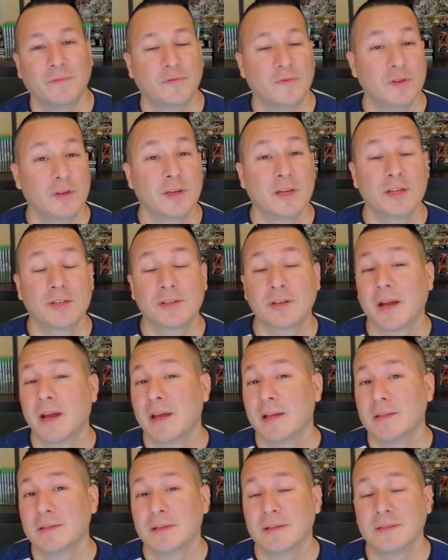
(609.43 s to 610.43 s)
You can get your
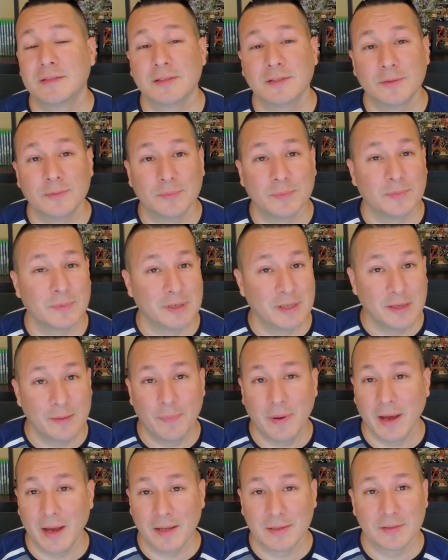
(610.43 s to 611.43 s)
hands on some knee
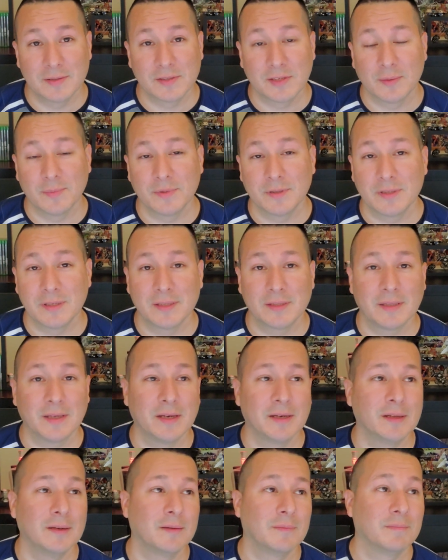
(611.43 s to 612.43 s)
pads or something like
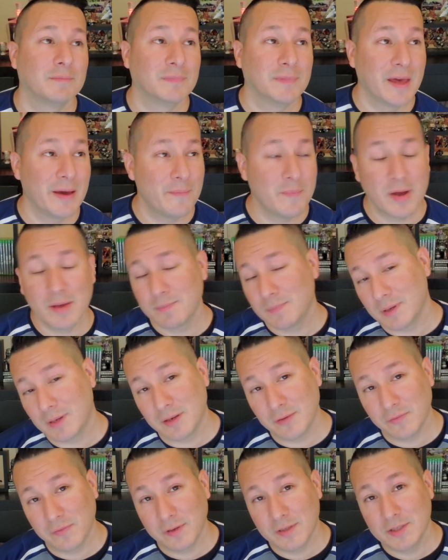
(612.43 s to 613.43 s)
that. That might
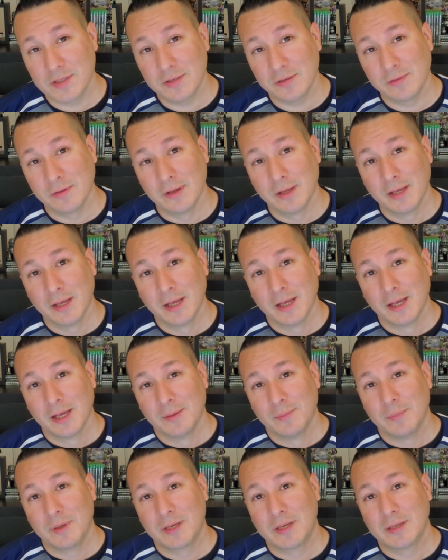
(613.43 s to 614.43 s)
benefit you
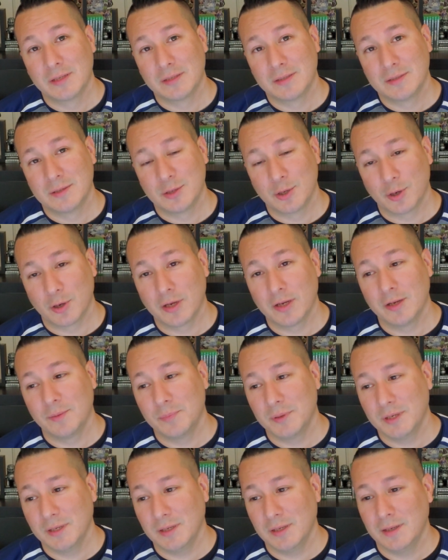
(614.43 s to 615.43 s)
because you're gonna
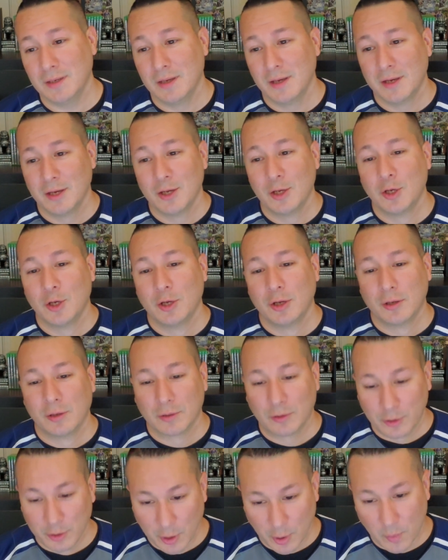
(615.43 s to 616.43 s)
be
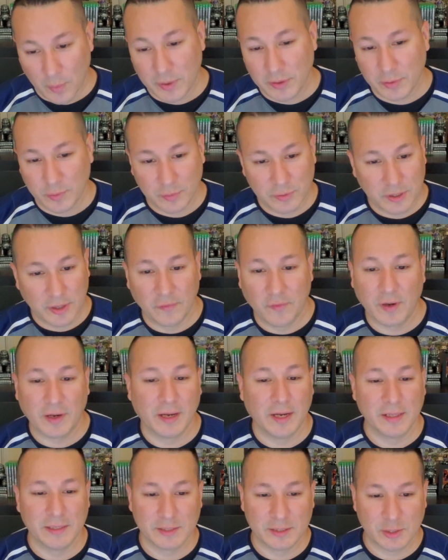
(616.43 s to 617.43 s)
going through different
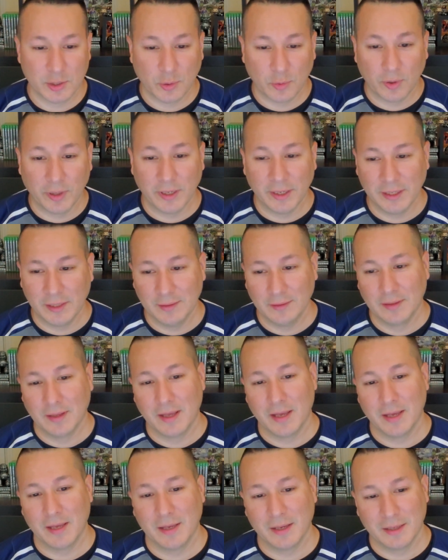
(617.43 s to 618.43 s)
kinds of terrain
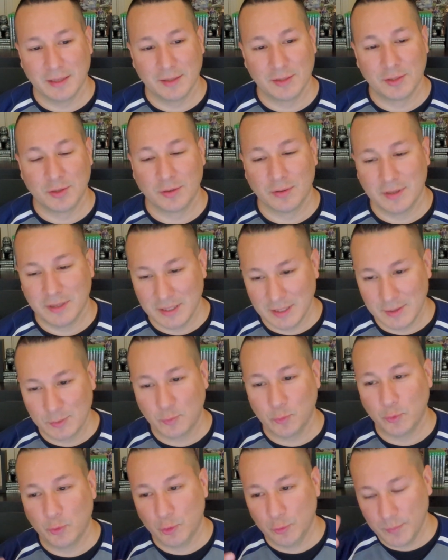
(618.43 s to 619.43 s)
and your knees
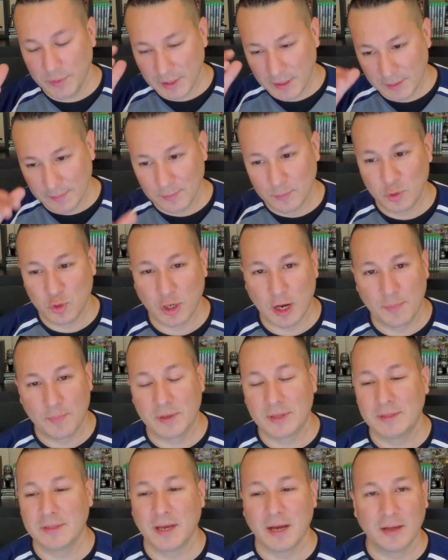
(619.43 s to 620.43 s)
will be
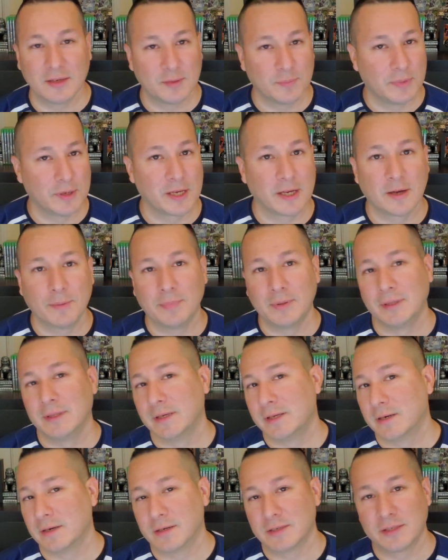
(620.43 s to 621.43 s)
dropping down to pick up
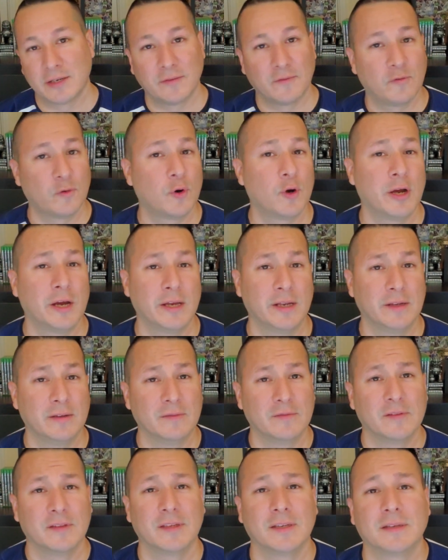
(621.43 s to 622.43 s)
litters and a variety
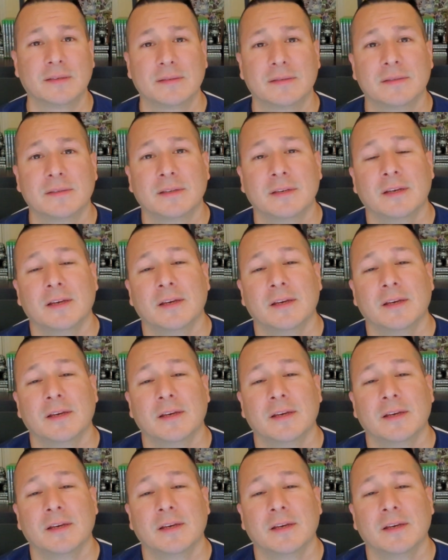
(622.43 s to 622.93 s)
of things.